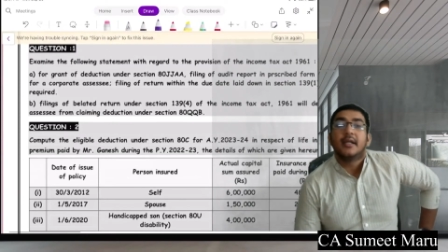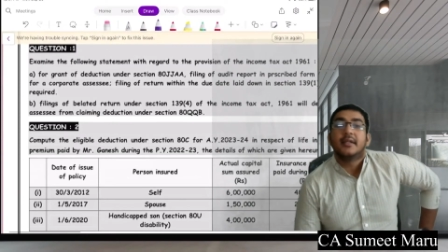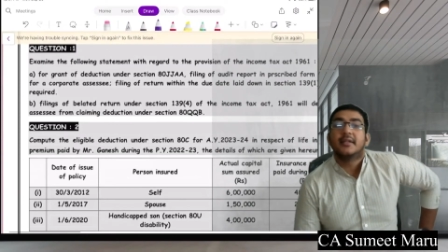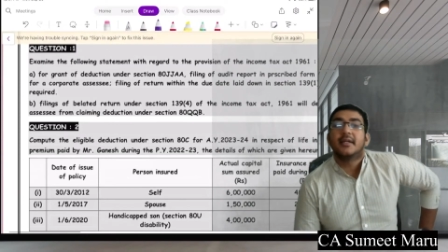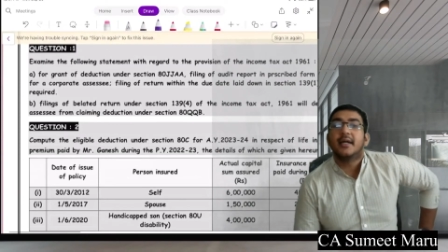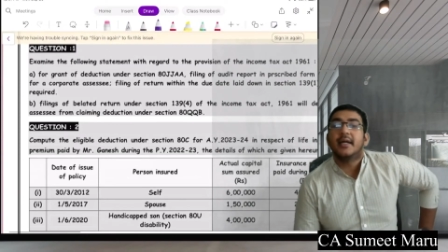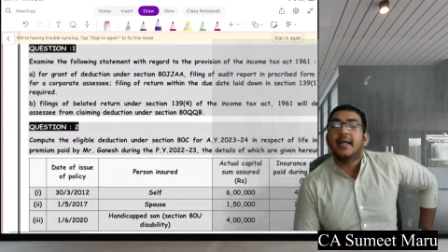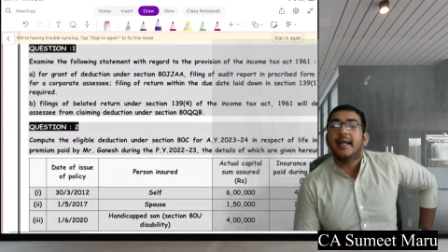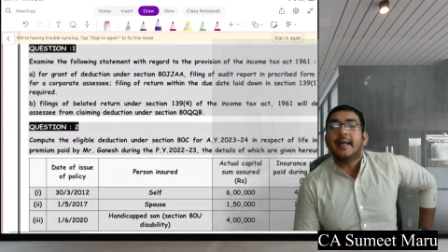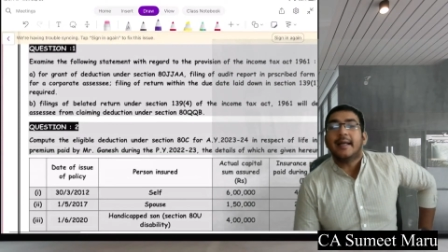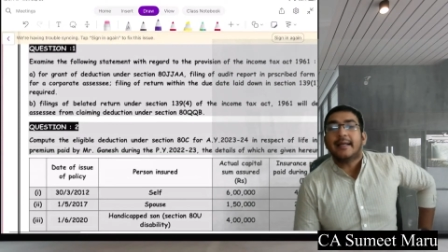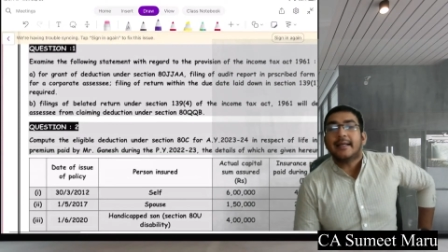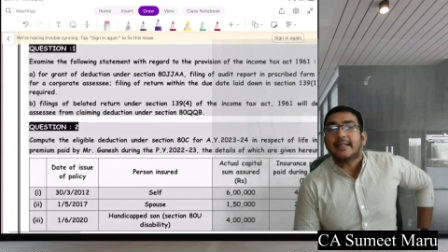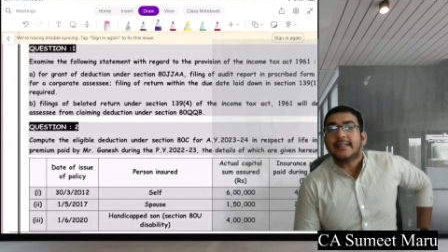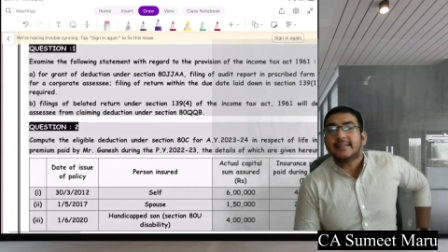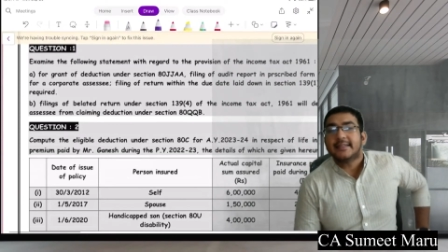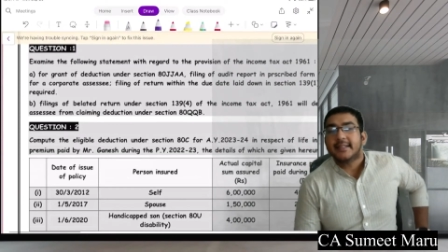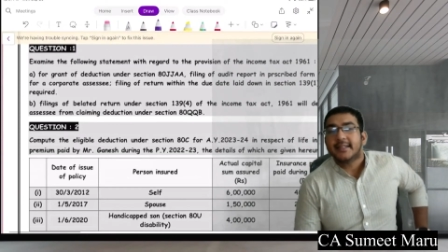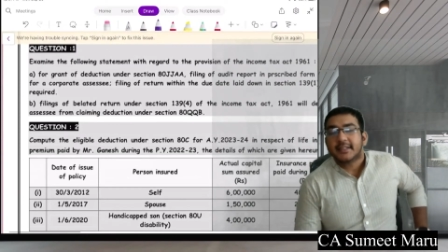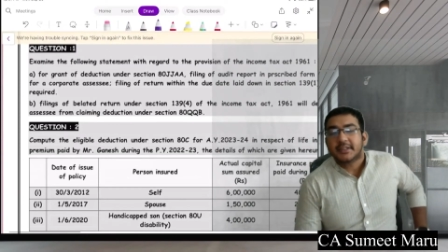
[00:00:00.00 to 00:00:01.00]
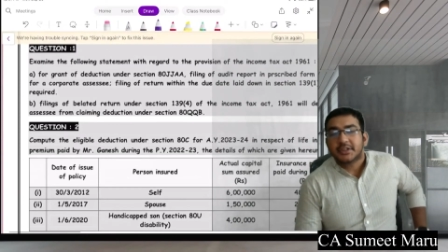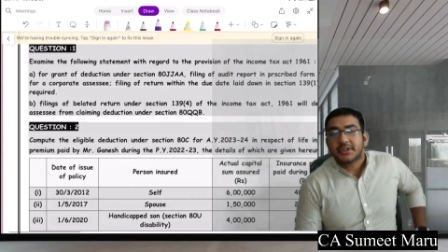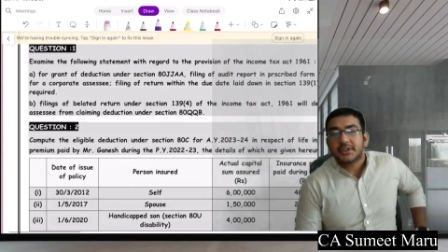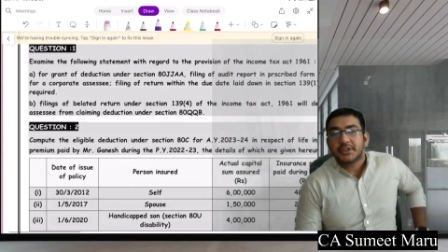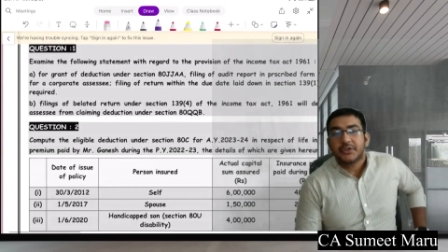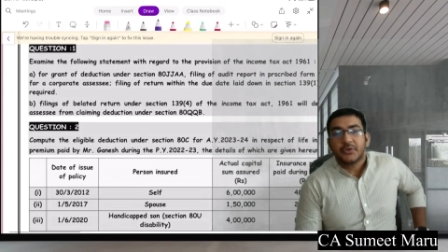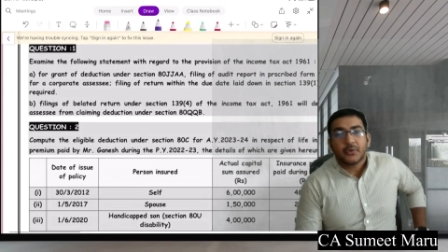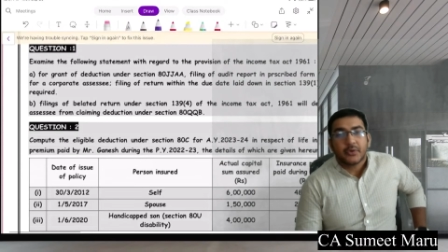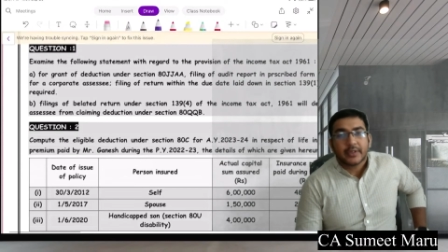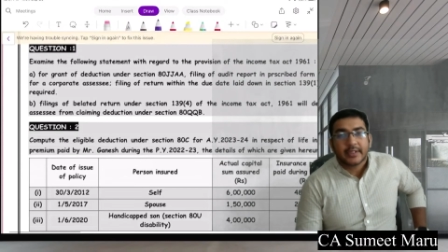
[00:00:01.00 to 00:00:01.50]
the interest deduction
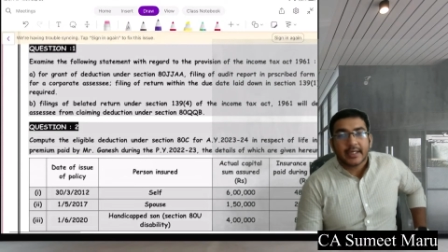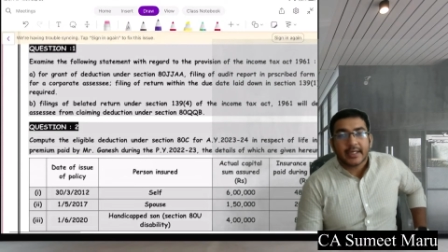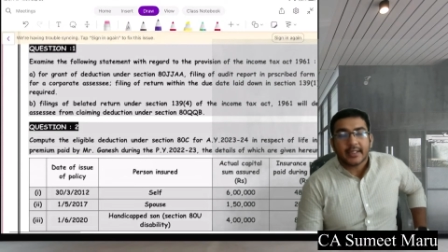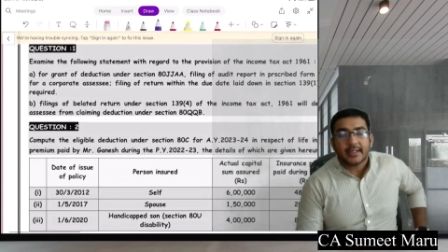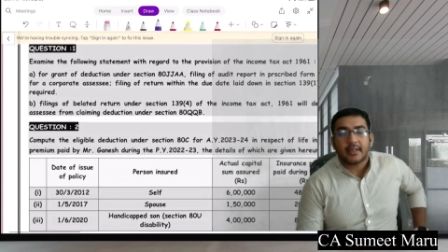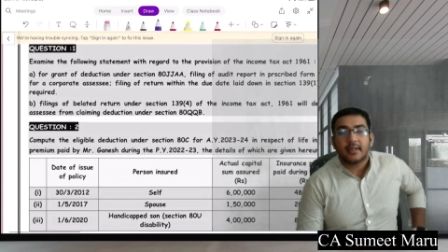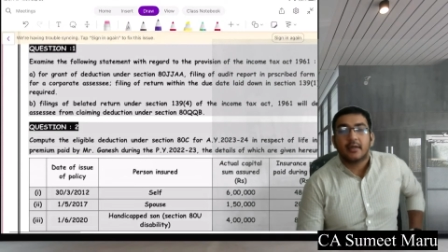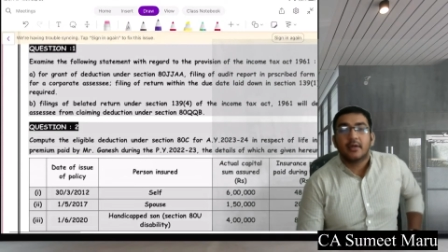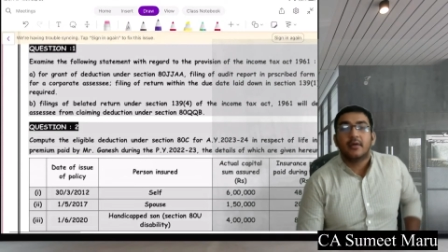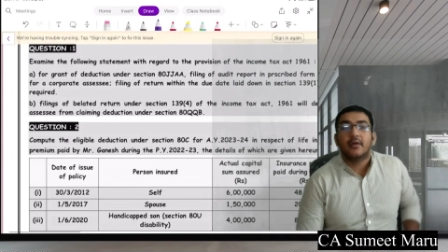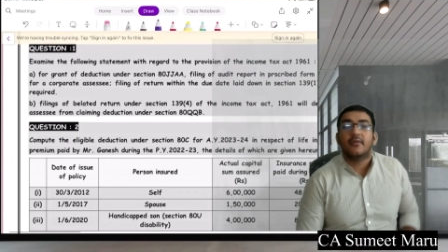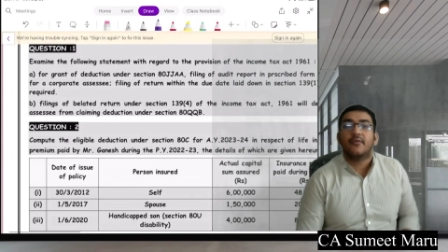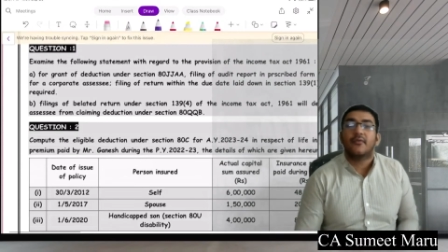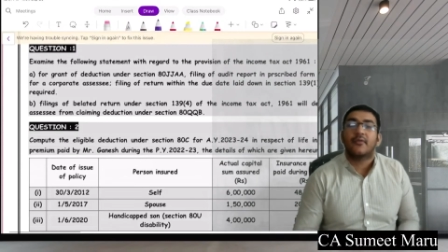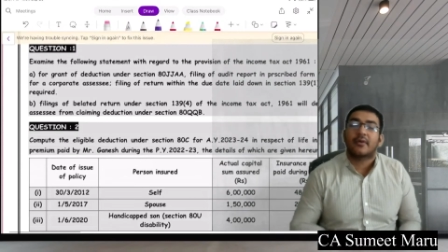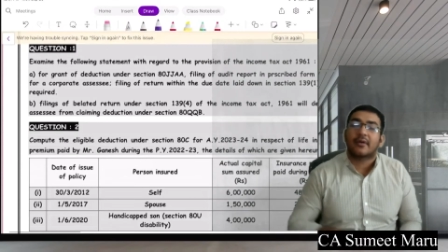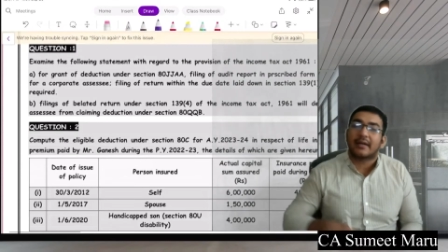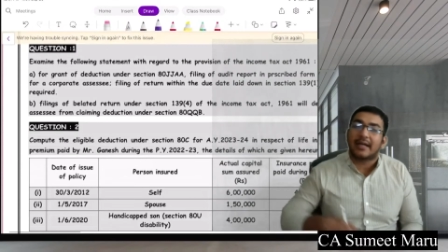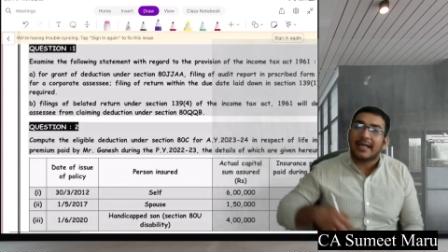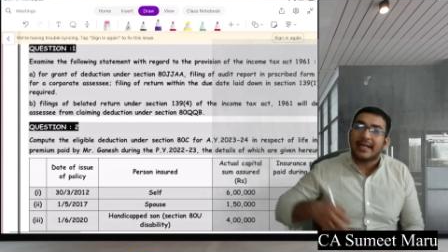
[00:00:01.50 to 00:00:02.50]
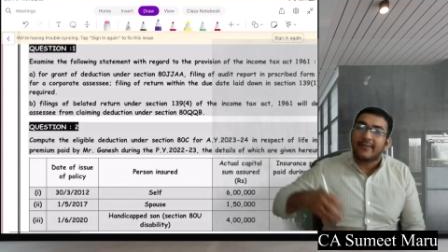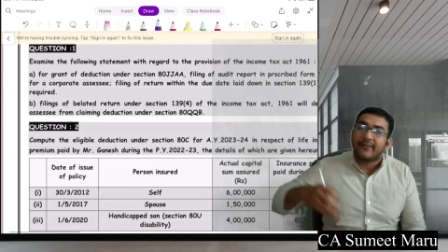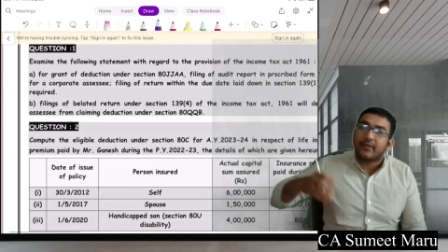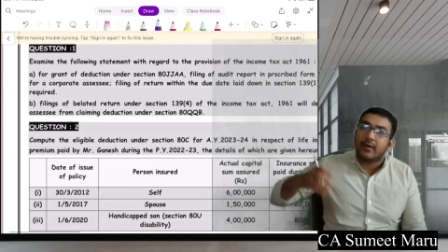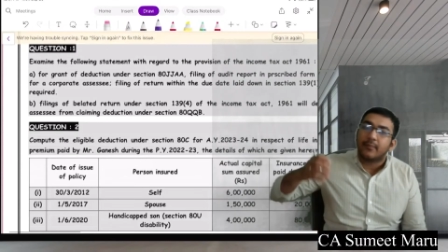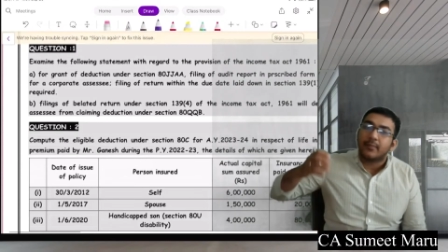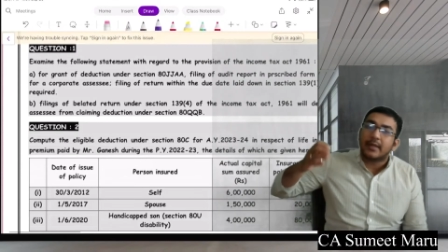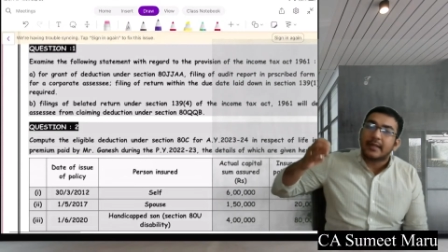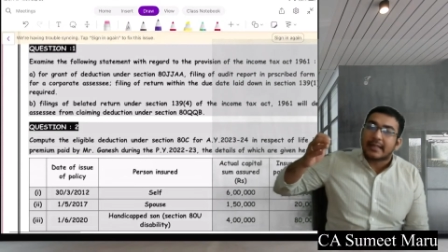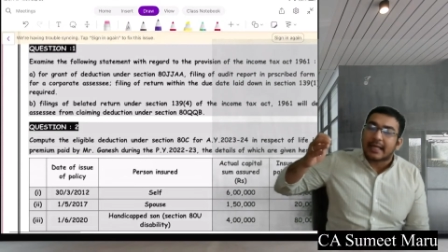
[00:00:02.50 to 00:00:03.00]
you get right
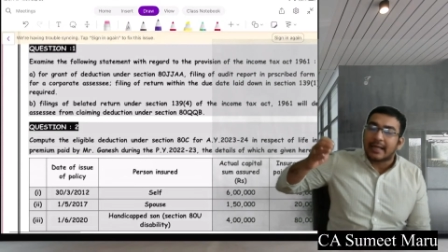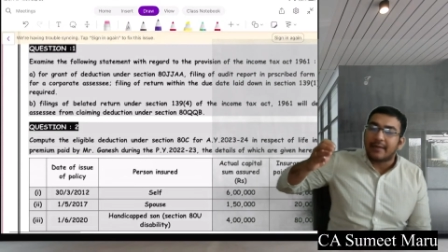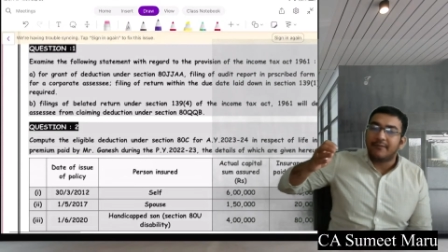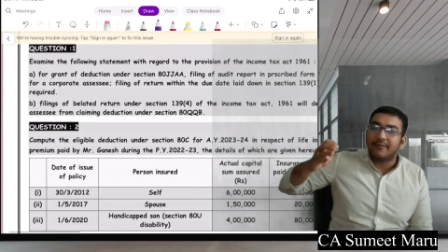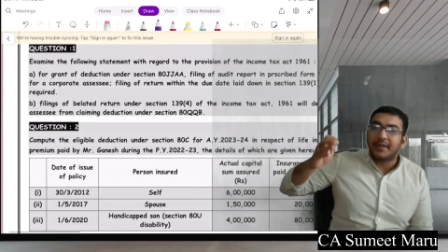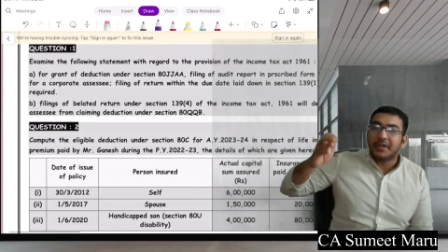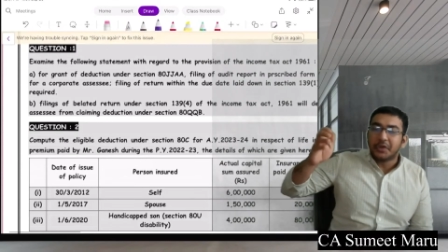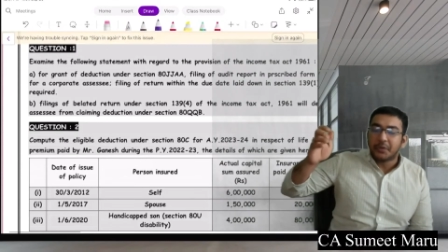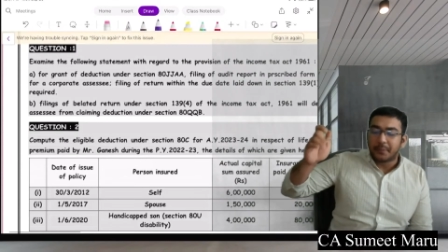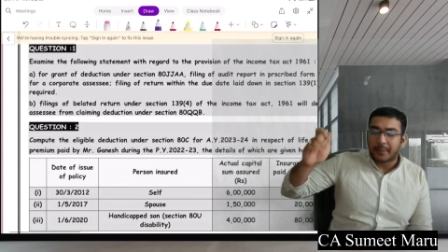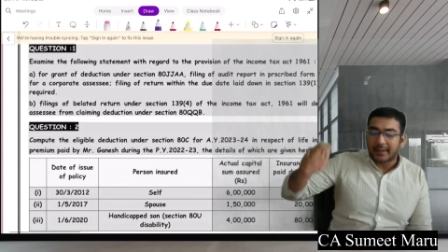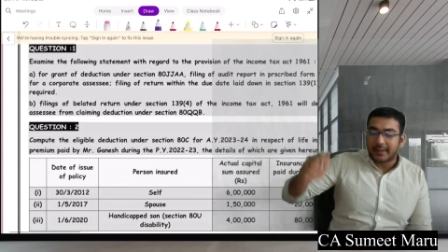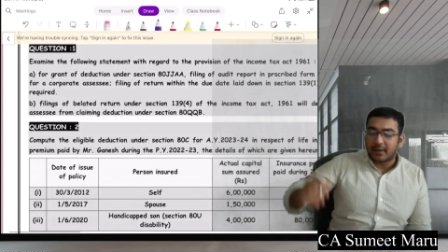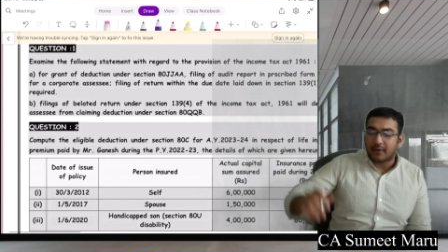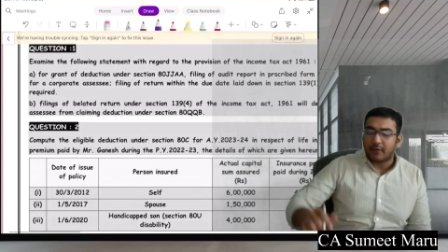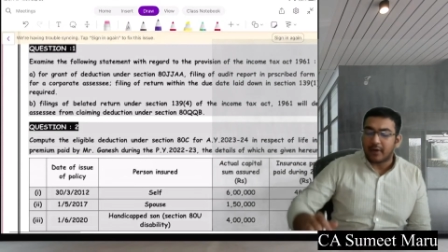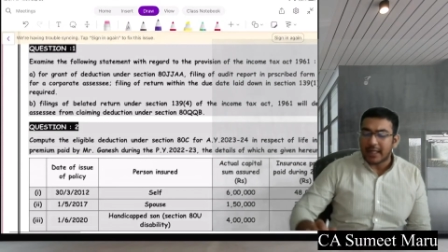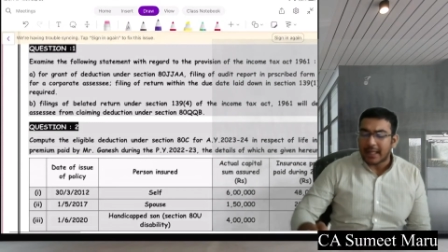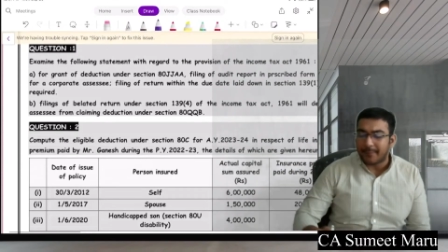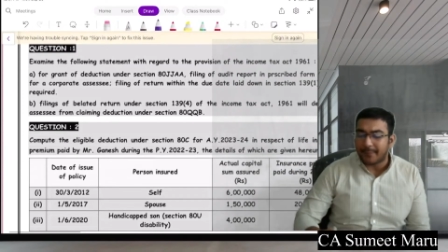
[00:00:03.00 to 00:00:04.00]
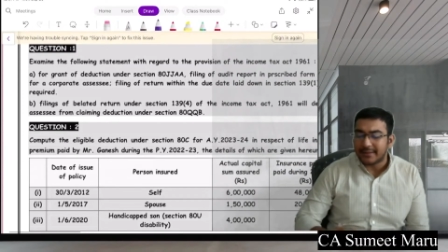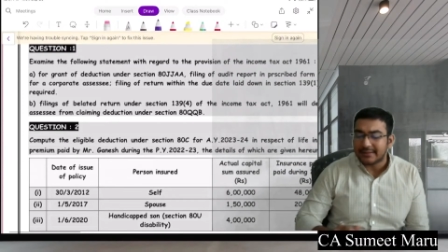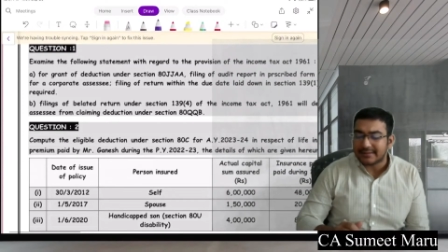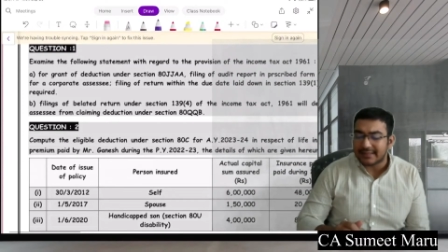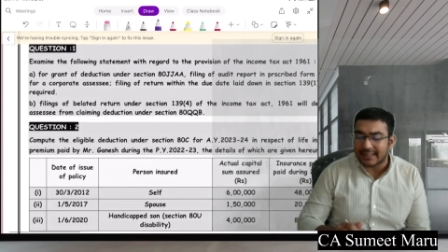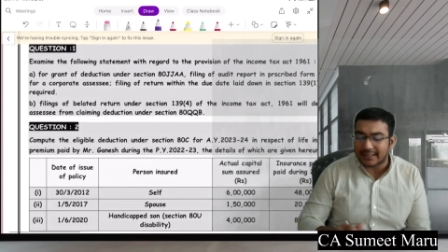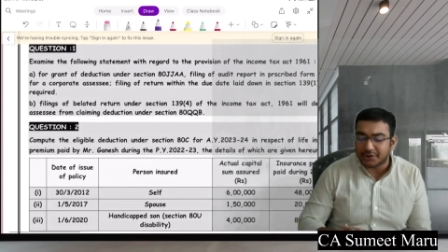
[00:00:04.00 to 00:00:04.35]
from the time when you pay. Now what happens?